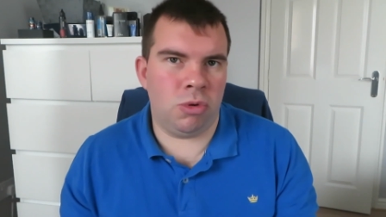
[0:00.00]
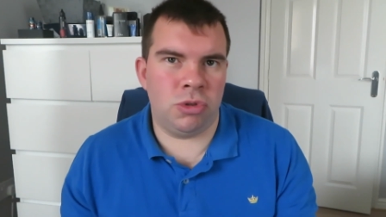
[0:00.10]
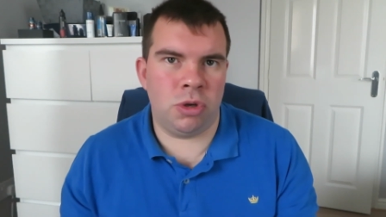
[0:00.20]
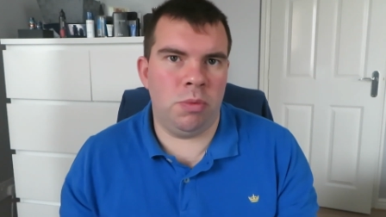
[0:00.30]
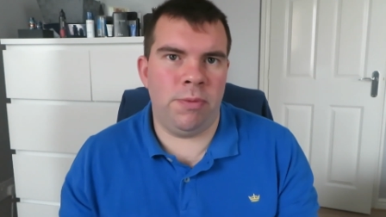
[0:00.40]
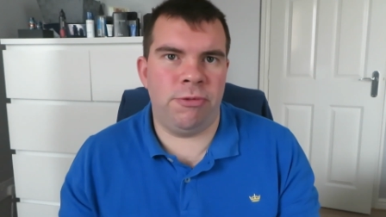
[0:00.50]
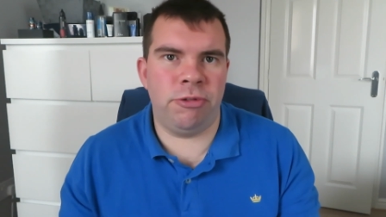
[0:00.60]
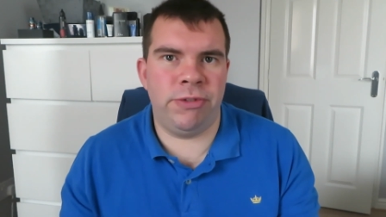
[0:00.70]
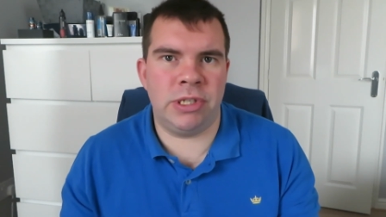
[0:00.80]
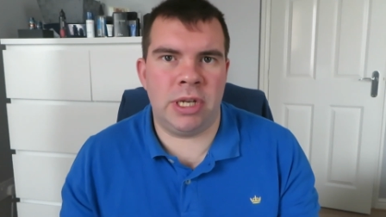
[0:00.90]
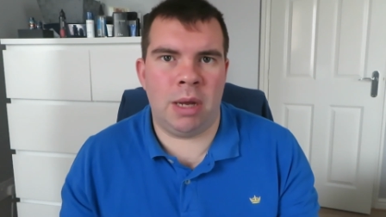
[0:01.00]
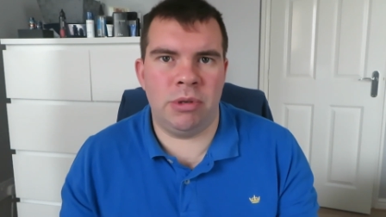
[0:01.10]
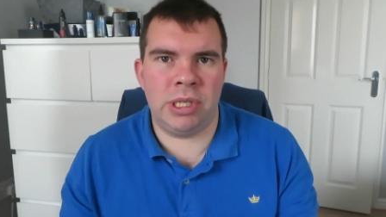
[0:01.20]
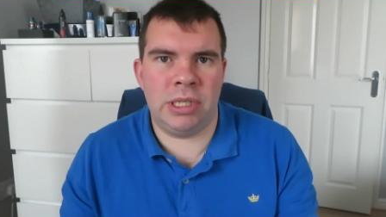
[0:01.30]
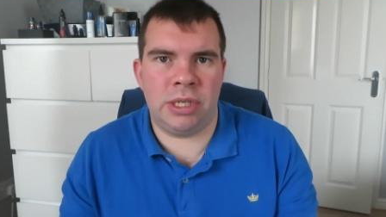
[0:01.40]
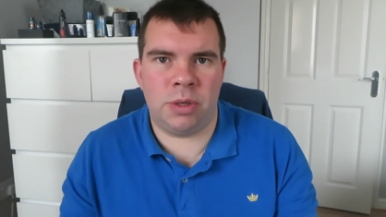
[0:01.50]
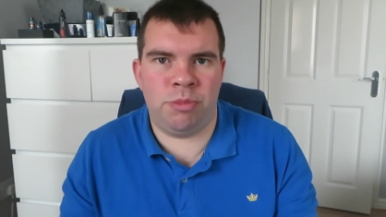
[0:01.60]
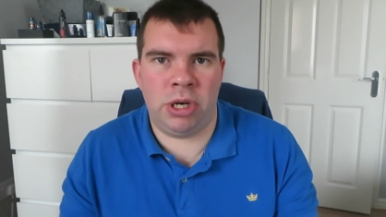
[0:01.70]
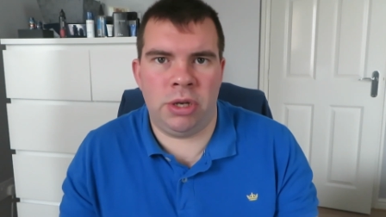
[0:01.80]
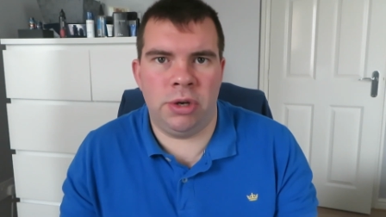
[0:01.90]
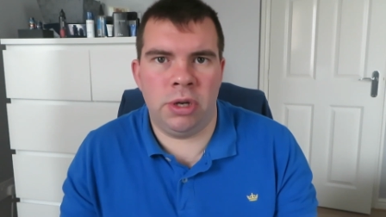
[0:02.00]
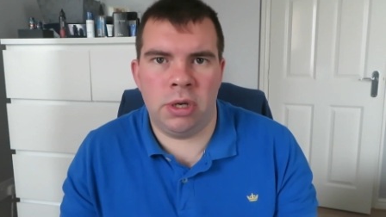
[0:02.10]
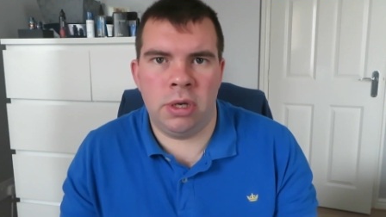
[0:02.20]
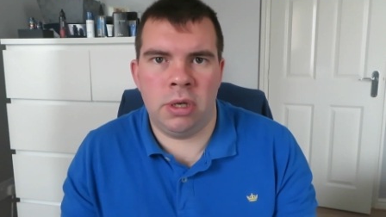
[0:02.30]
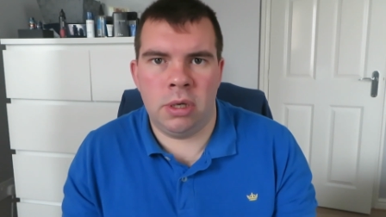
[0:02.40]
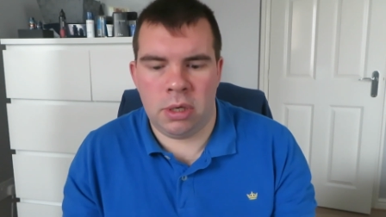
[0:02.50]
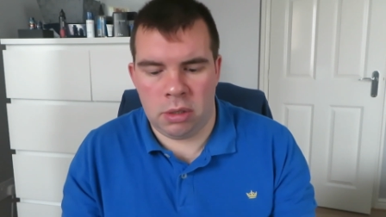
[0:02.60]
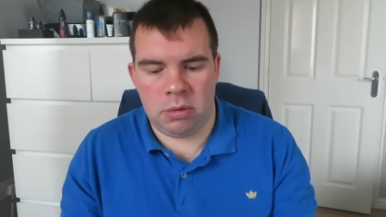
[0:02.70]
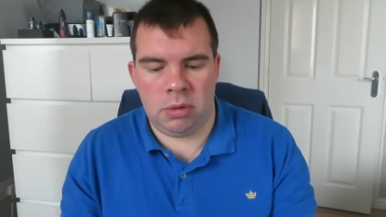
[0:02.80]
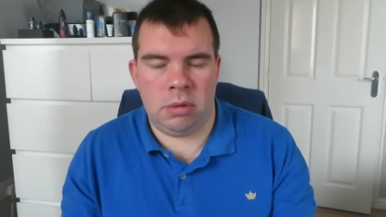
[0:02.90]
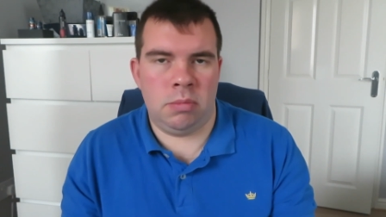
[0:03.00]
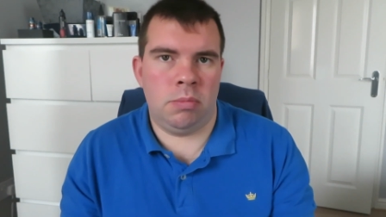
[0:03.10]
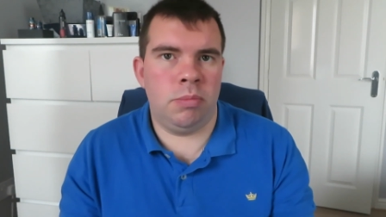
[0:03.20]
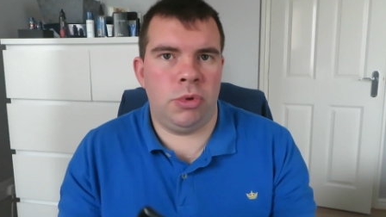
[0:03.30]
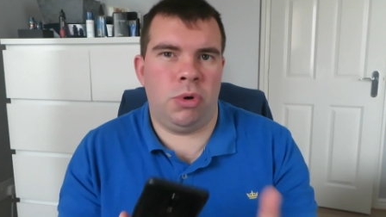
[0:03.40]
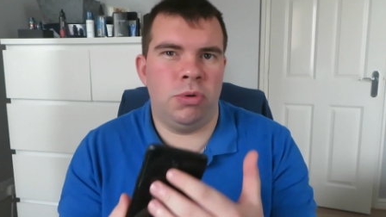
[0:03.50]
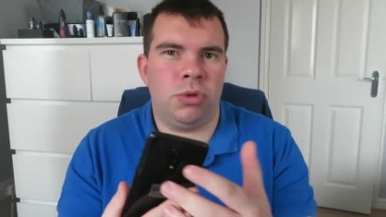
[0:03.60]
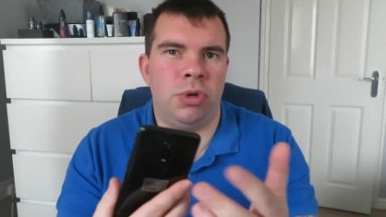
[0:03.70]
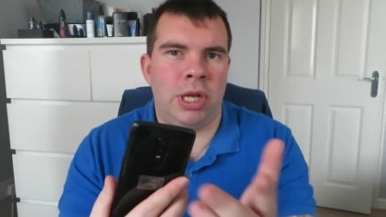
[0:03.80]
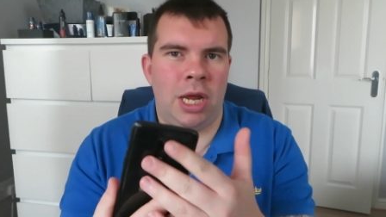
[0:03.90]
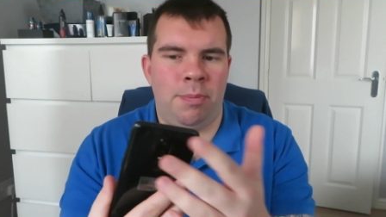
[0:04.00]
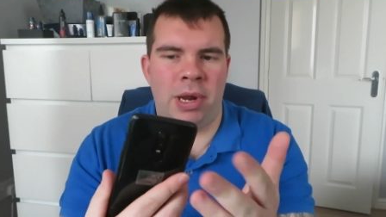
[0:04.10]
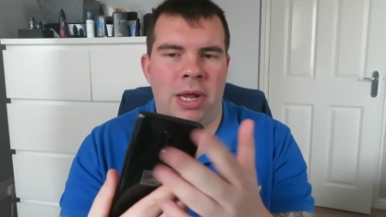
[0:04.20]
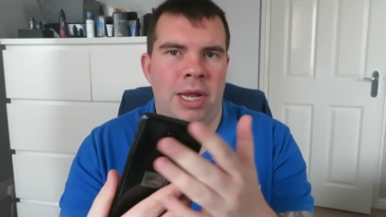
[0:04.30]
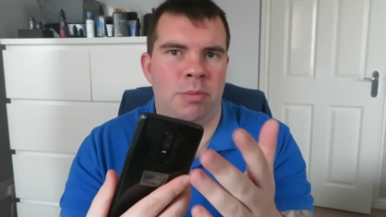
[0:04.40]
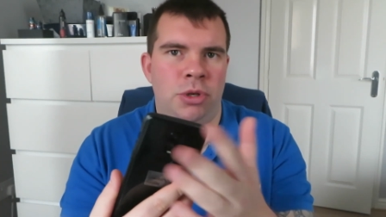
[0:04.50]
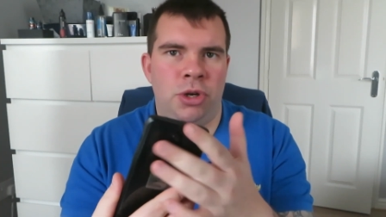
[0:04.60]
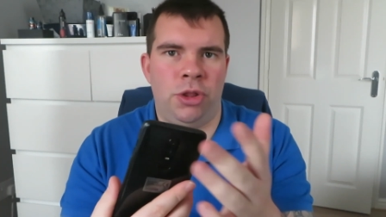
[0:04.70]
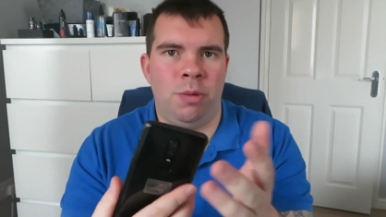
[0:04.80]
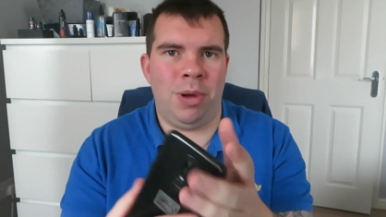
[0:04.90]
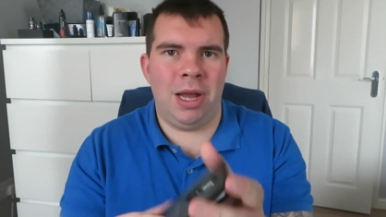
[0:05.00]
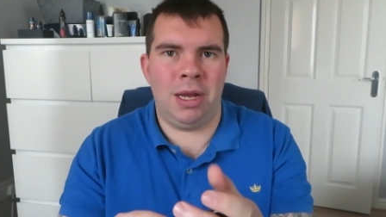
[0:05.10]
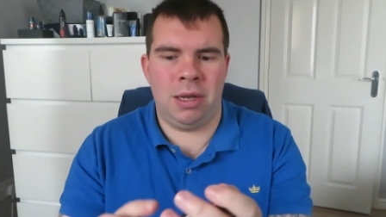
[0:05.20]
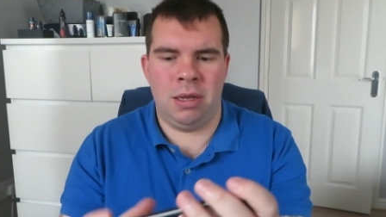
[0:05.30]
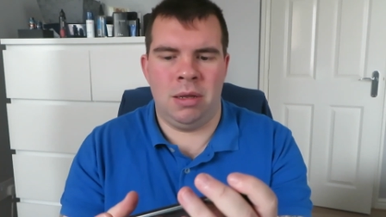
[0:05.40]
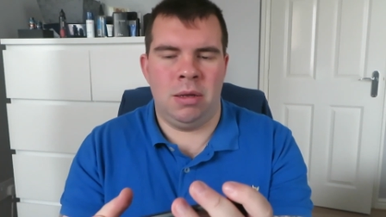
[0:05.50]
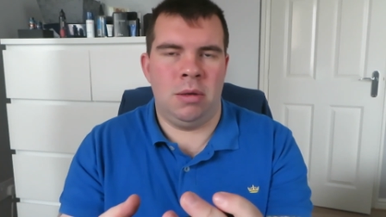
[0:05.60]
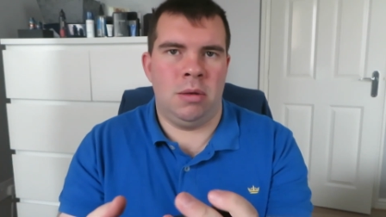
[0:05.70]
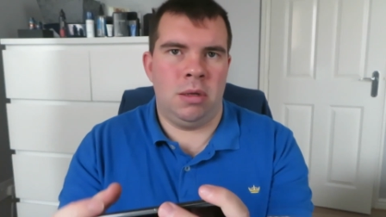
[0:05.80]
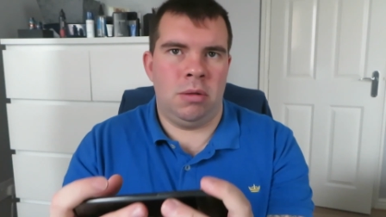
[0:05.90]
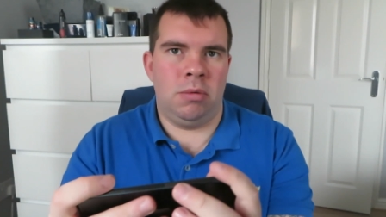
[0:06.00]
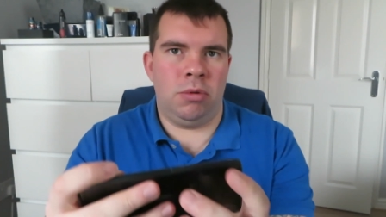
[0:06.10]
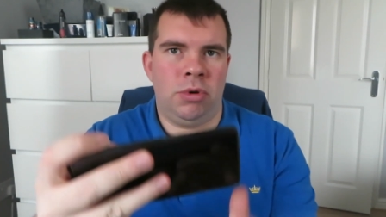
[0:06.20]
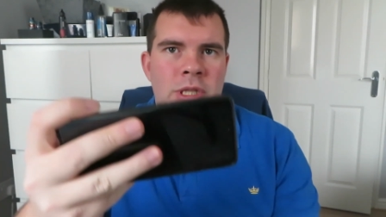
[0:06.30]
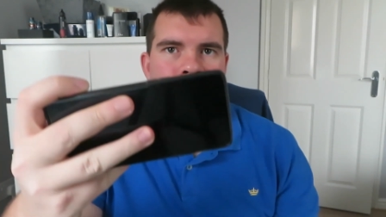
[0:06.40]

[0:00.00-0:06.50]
Some of the front-facing cameras these days are pretty good. You're always going to get a better image on the back. The only